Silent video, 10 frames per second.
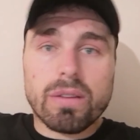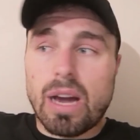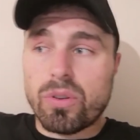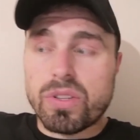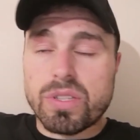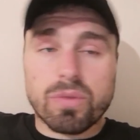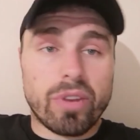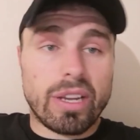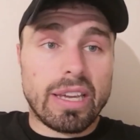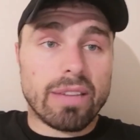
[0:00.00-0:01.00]
I was just
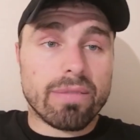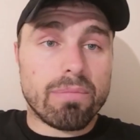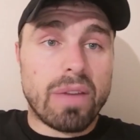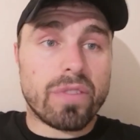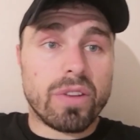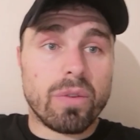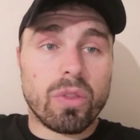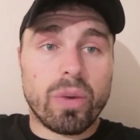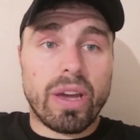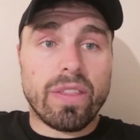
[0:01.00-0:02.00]
really miffed at
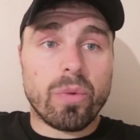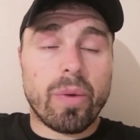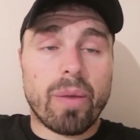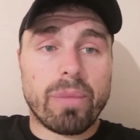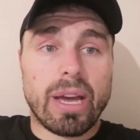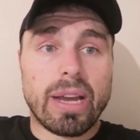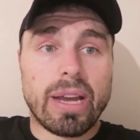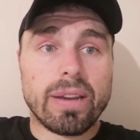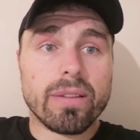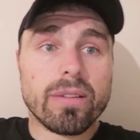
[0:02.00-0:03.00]
the way that we went behind.